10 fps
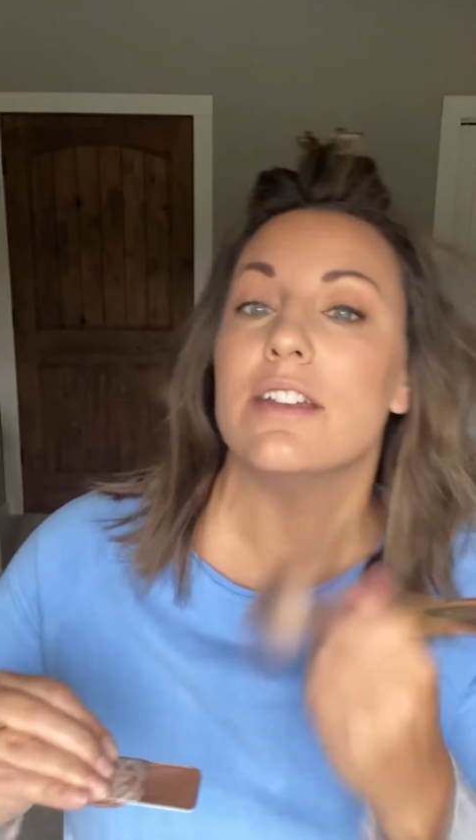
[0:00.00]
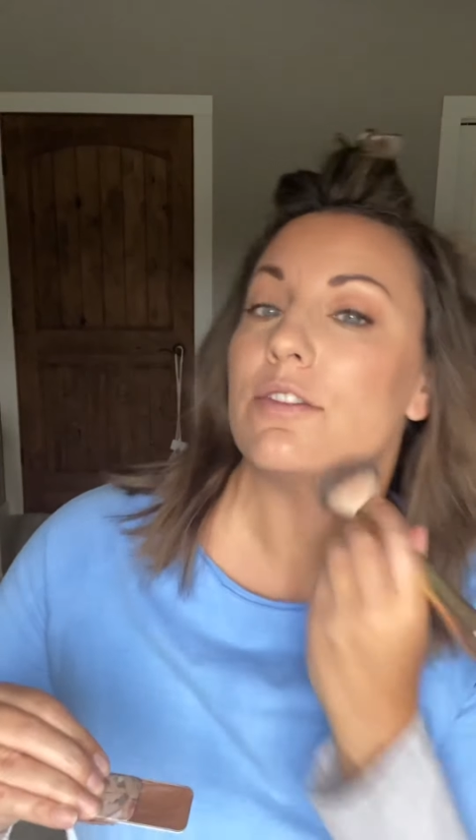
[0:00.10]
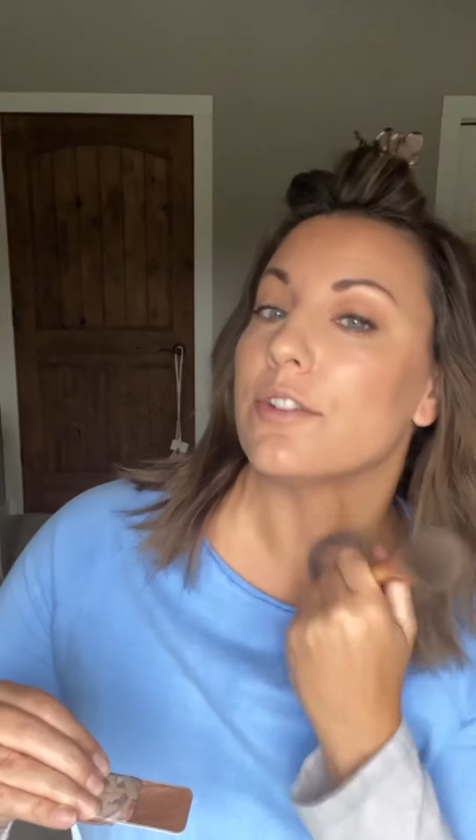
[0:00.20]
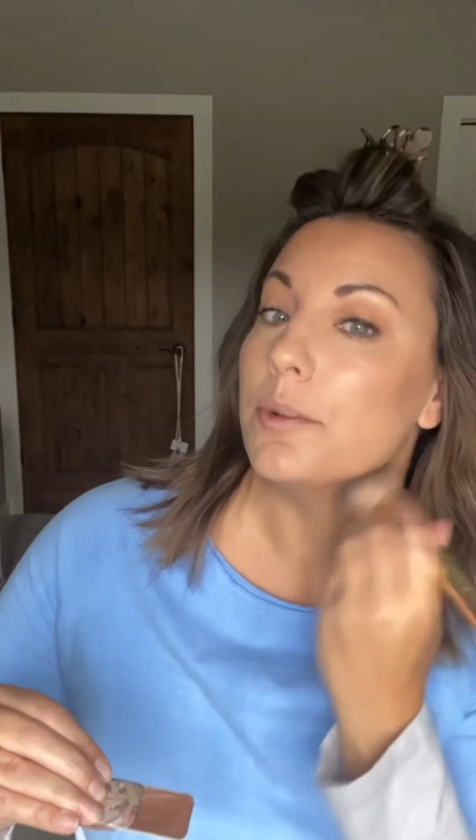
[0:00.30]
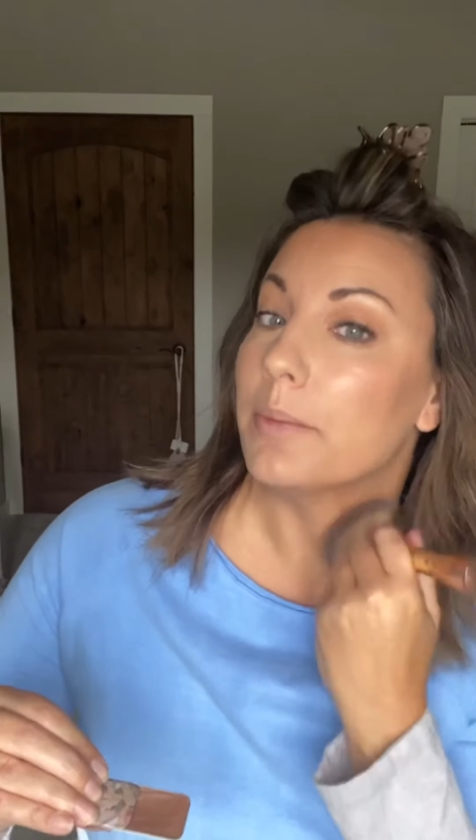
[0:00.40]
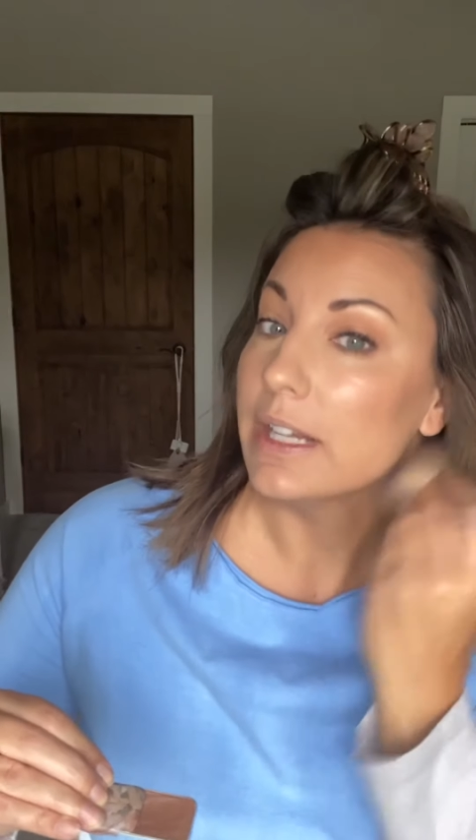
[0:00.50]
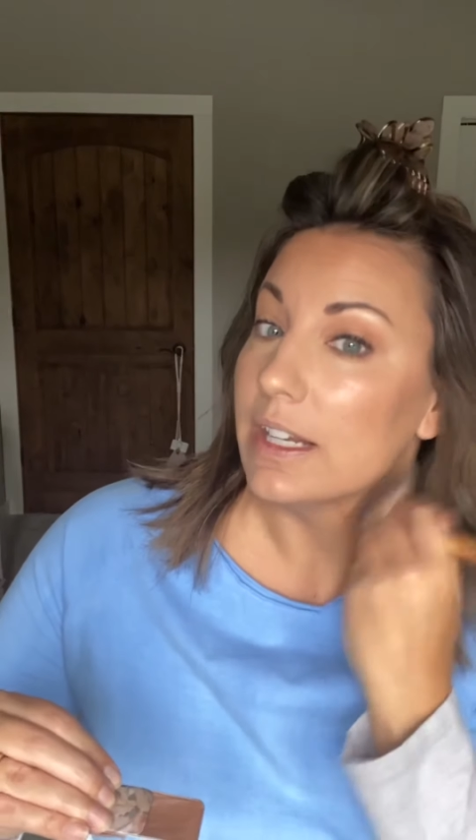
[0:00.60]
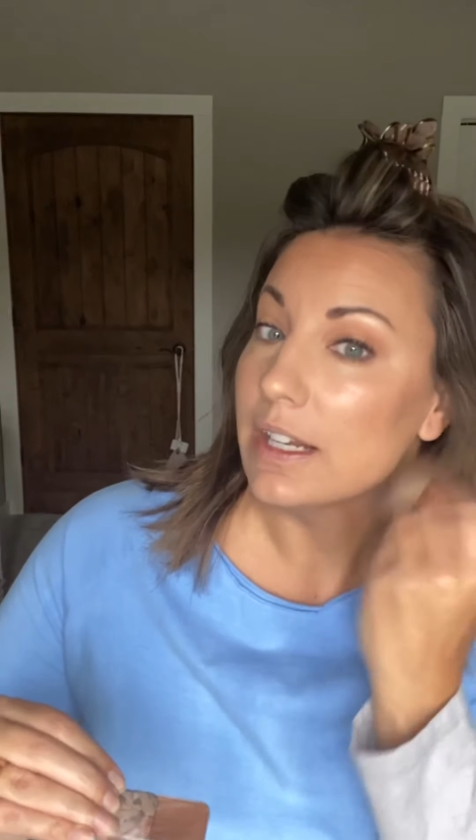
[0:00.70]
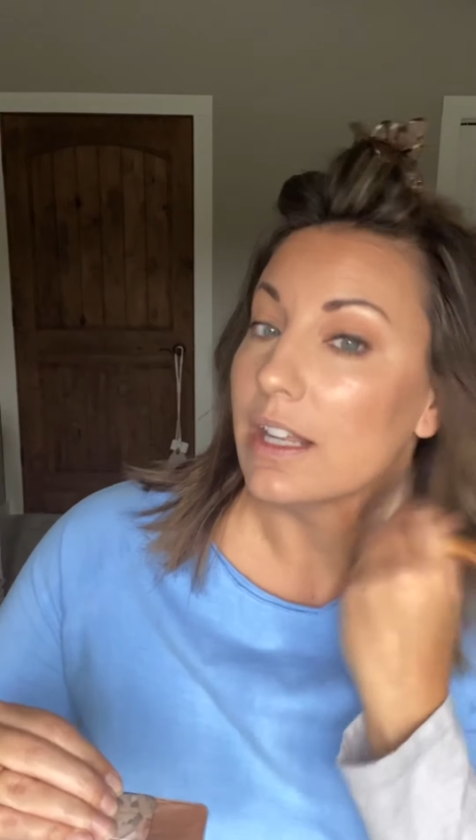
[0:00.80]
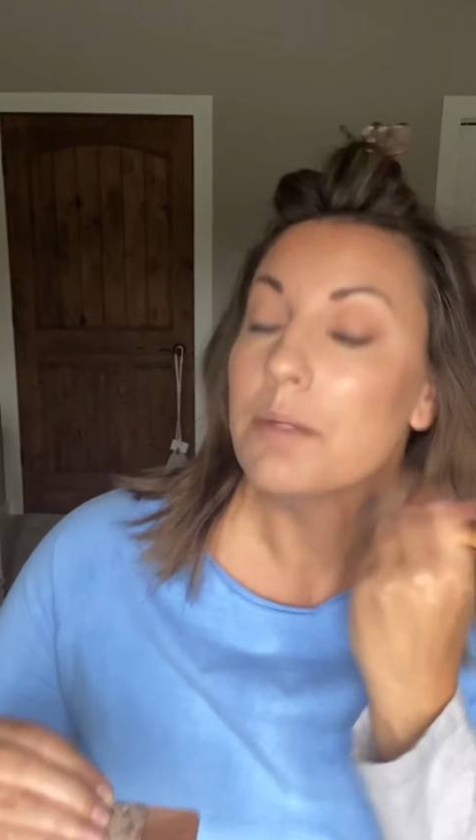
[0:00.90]
for
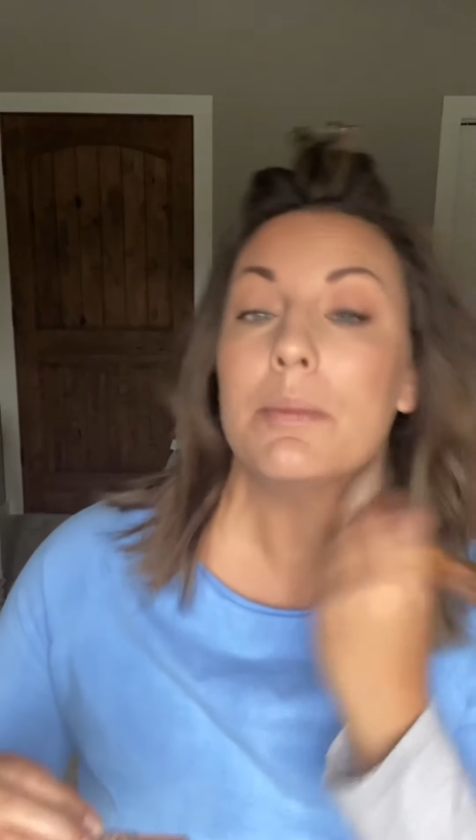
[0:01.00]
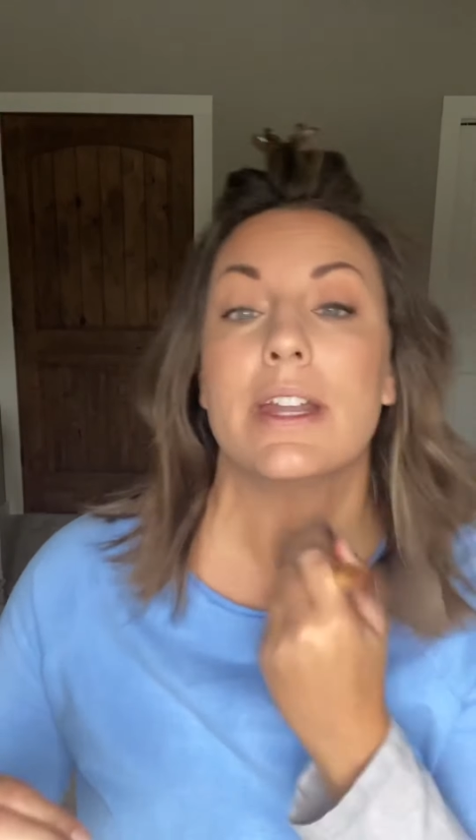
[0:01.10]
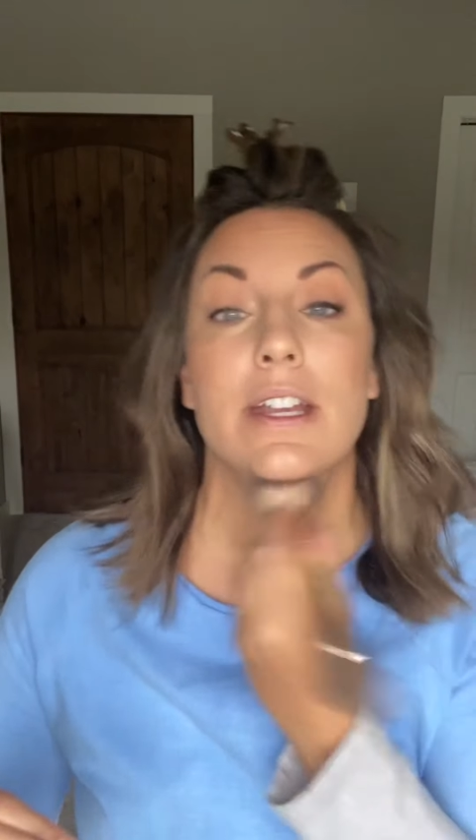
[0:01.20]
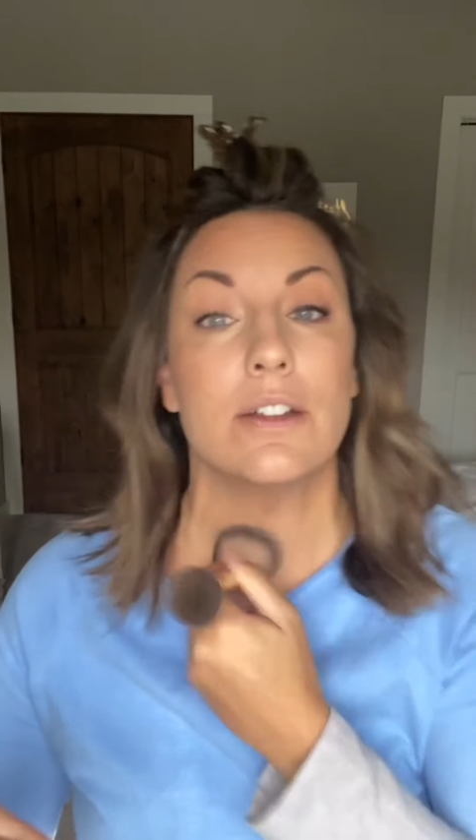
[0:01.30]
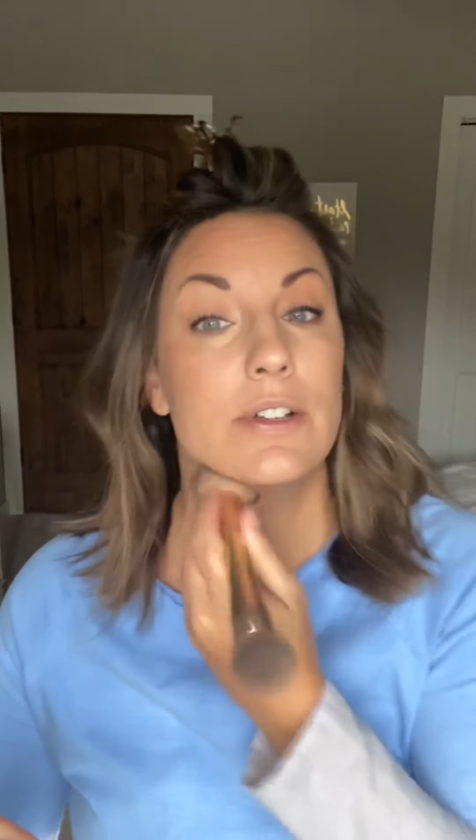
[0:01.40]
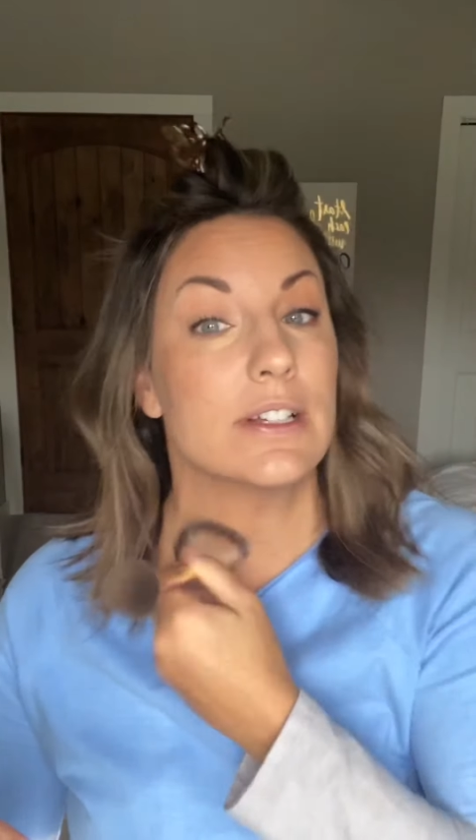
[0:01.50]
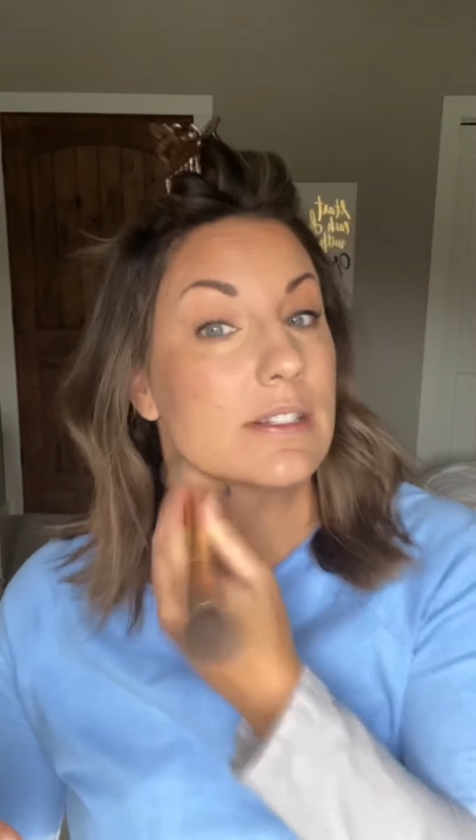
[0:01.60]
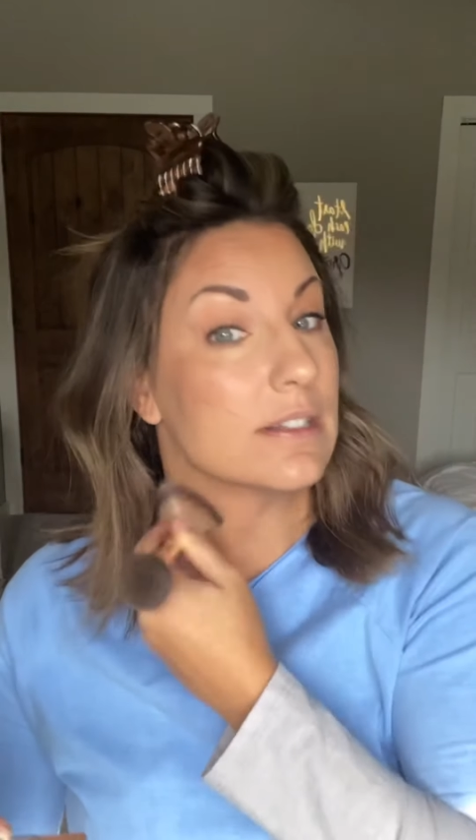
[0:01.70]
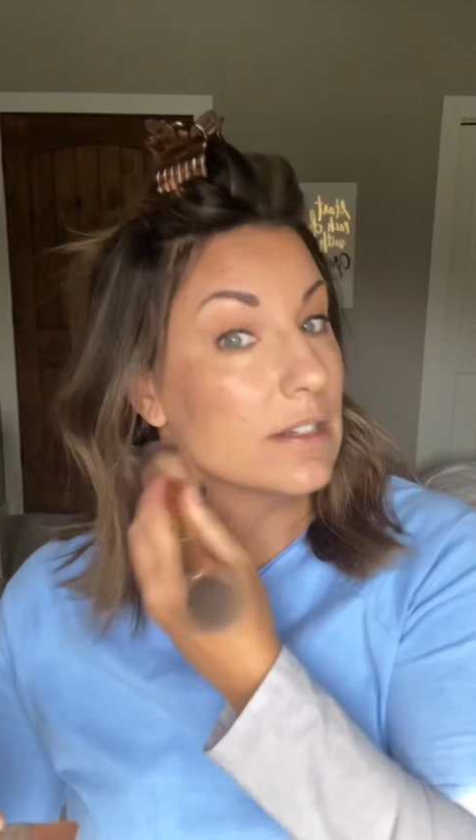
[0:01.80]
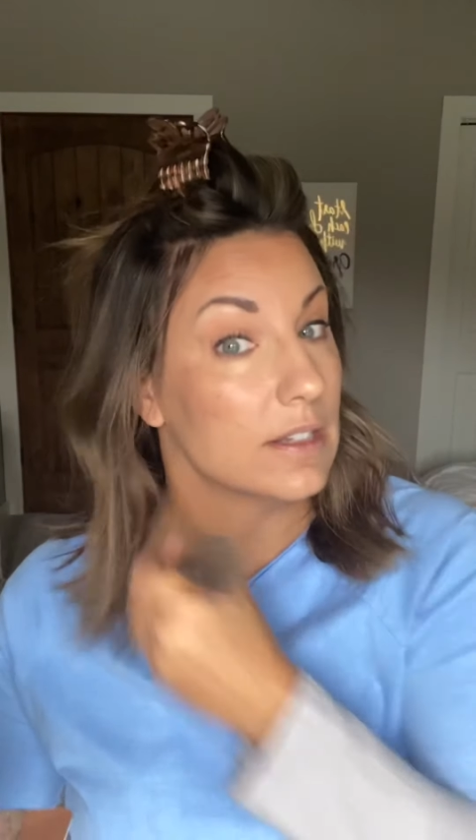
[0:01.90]
me and many of us,